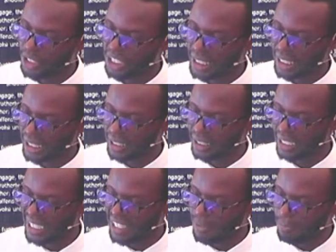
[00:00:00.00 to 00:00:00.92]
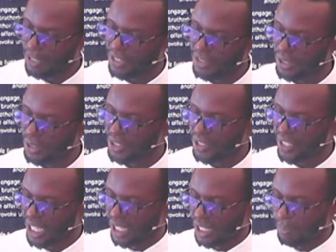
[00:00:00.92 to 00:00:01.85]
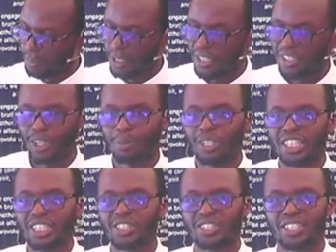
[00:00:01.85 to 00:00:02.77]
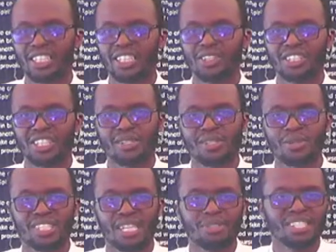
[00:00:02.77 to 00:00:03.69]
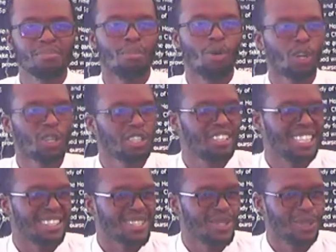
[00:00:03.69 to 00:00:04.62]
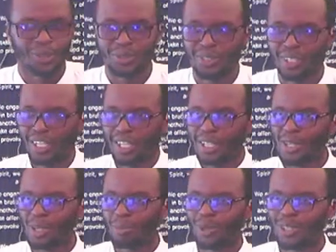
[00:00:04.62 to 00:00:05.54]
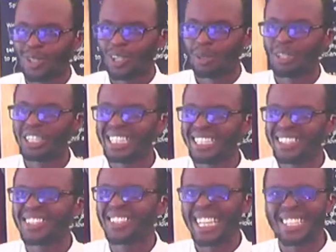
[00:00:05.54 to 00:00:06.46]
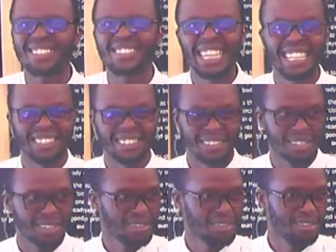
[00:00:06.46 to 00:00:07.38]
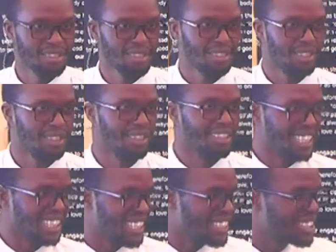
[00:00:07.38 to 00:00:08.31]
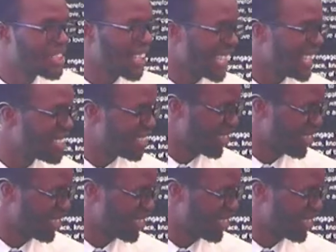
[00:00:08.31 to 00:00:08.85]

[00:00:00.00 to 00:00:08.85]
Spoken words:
here in his pursuit, Solomon did not just do some small things. No, Solomon did great things. He did great